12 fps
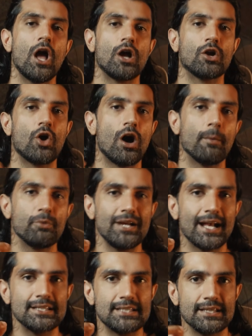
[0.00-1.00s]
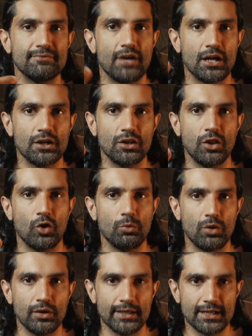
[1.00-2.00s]
comprehensive
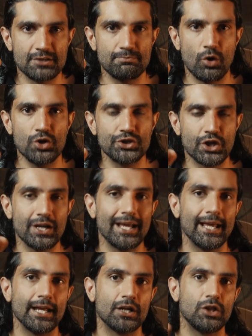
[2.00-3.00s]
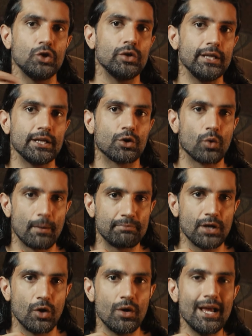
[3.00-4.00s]
global exposure, including
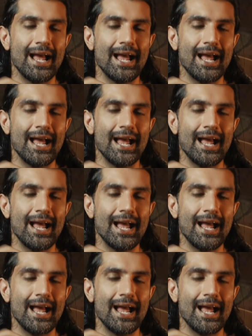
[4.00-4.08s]
crypto,